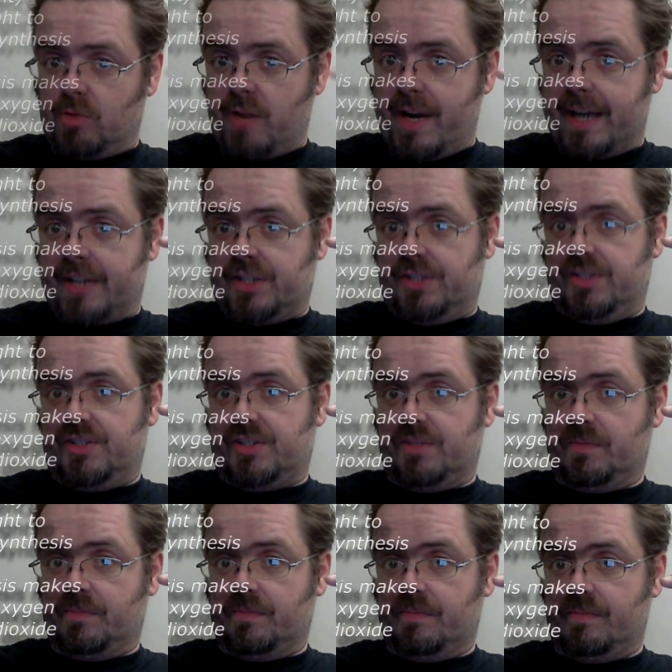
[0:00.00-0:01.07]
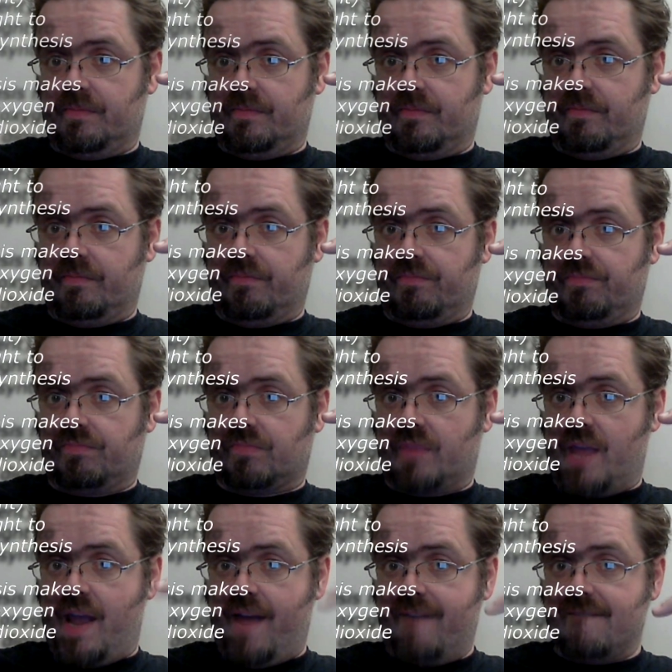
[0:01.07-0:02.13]
reactions.
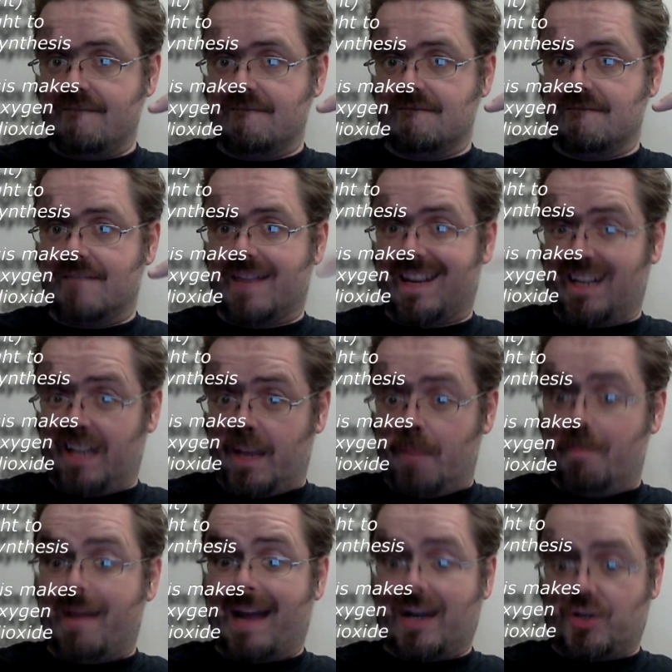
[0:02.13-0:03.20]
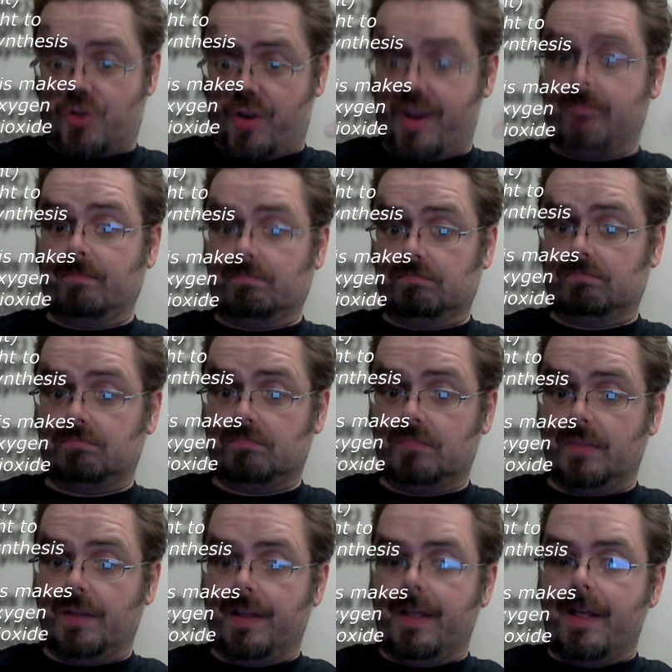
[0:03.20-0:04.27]
Yeah? Kind of like a battery.
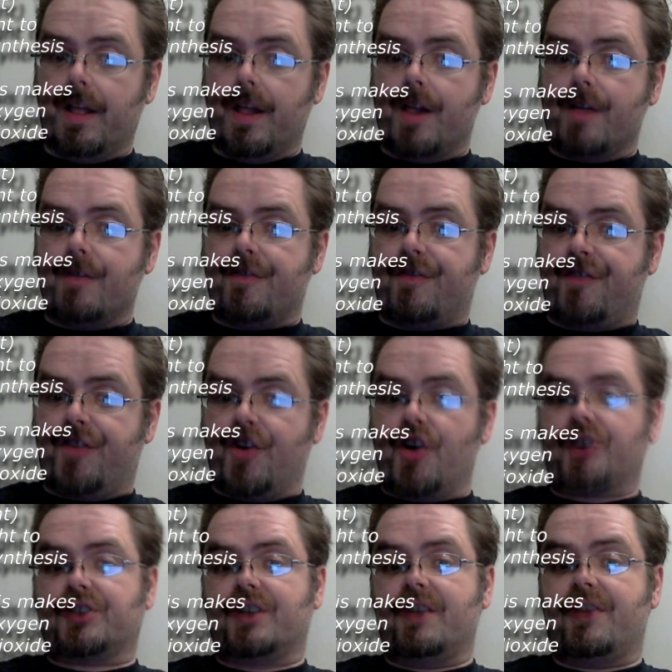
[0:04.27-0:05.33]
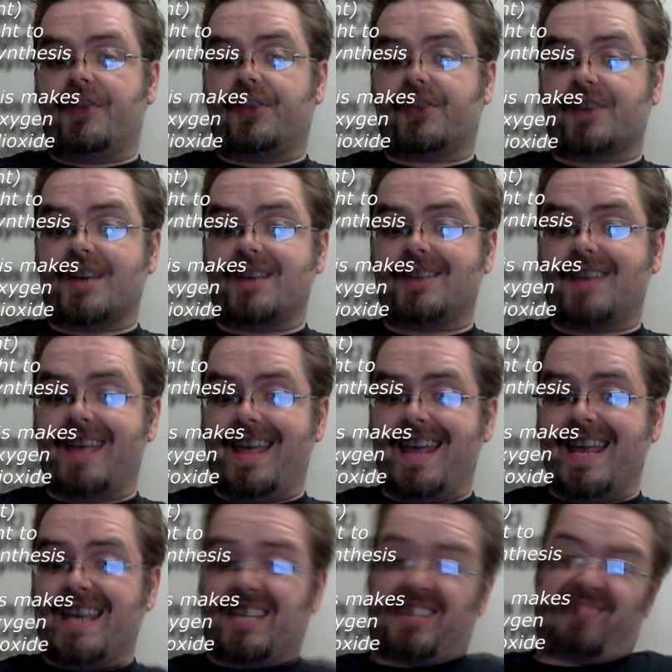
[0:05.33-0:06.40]
Photosynthesis
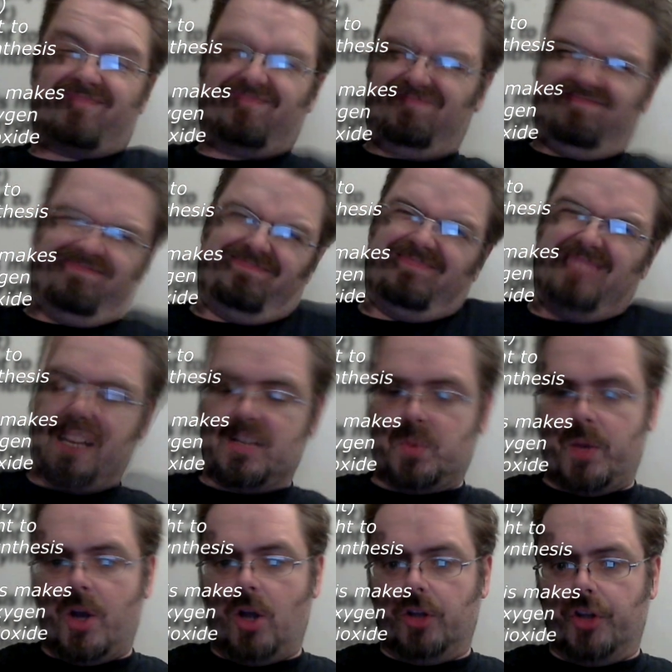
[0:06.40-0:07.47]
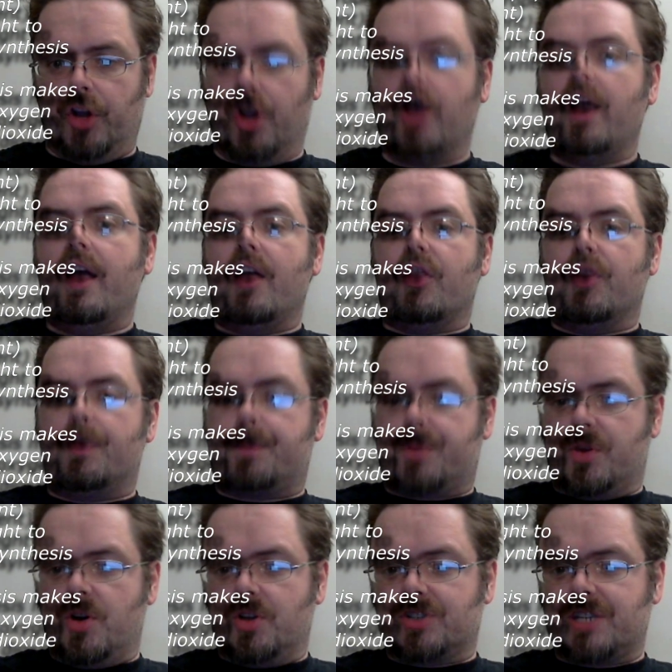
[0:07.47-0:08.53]
is, well, as we all know, the
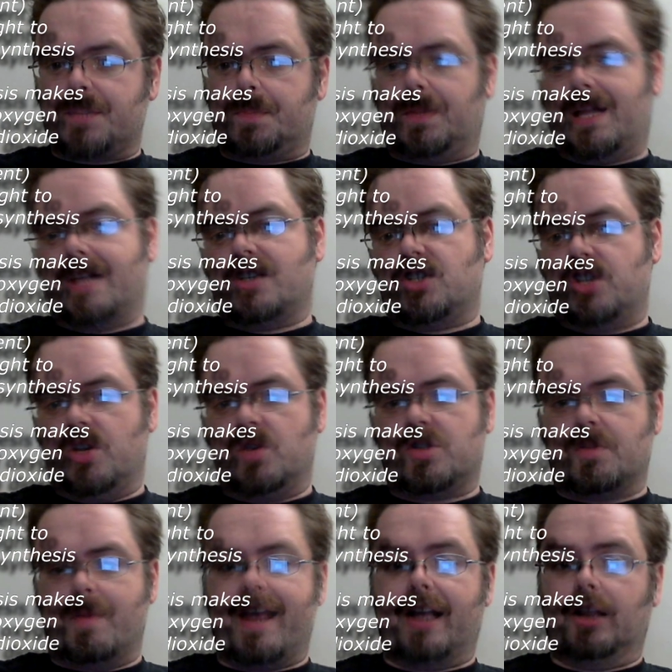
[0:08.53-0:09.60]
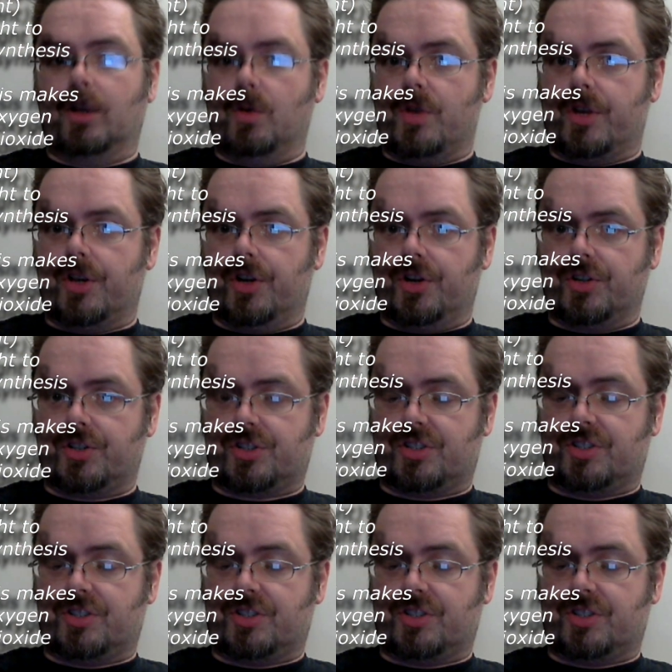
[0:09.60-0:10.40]
process plants use to make glucose